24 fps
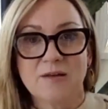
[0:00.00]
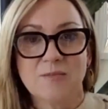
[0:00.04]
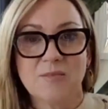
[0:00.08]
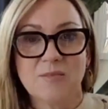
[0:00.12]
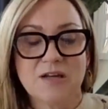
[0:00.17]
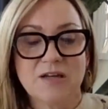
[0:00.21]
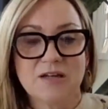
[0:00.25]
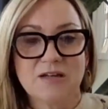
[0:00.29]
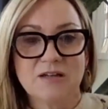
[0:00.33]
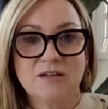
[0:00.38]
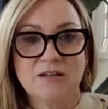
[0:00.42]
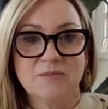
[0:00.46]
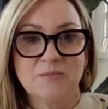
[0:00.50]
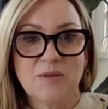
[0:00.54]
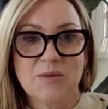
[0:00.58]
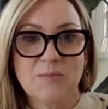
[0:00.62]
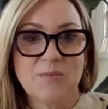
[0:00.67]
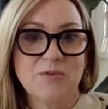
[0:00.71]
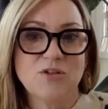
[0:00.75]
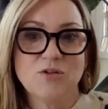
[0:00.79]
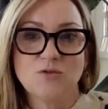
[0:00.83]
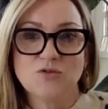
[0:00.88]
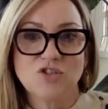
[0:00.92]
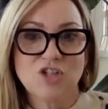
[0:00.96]
I mean,
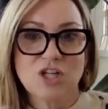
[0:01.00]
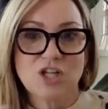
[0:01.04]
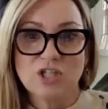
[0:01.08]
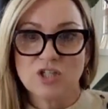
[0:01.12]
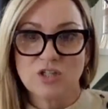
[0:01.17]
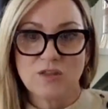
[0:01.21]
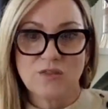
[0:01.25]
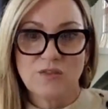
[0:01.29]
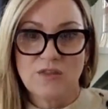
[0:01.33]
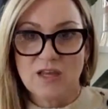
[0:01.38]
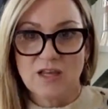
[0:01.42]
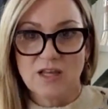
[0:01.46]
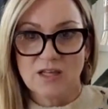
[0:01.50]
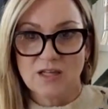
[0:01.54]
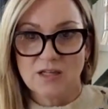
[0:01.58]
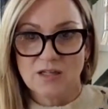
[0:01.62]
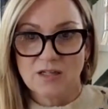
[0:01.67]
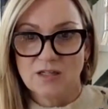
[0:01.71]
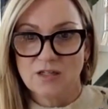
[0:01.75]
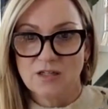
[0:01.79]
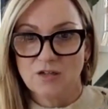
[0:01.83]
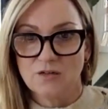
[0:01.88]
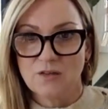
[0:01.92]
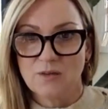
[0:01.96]
people don't change a
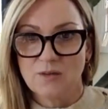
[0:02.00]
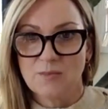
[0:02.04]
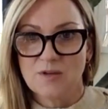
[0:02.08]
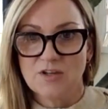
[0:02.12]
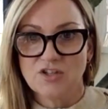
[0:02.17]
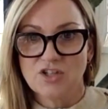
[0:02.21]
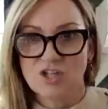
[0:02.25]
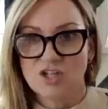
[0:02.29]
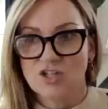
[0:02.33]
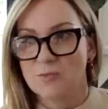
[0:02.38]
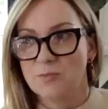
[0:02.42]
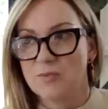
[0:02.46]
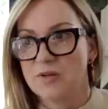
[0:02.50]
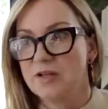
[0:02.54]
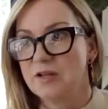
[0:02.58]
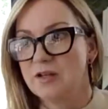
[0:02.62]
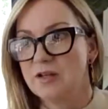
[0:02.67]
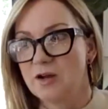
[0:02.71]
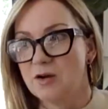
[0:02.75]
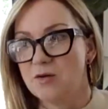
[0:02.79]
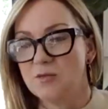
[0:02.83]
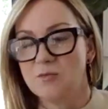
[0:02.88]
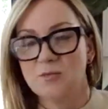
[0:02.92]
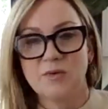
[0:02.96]
thing, they may change a
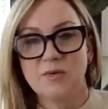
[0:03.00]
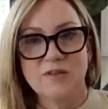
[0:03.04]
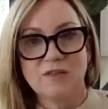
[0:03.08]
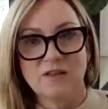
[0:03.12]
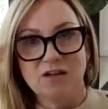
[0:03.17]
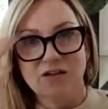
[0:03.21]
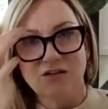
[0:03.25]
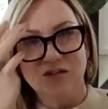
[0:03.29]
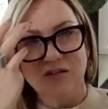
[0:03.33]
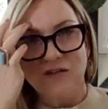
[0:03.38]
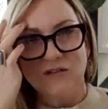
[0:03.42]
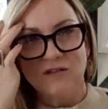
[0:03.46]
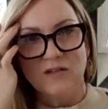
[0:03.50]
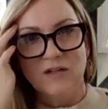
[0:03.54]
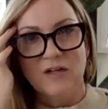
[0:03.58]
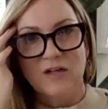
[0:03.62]
pillow, but it just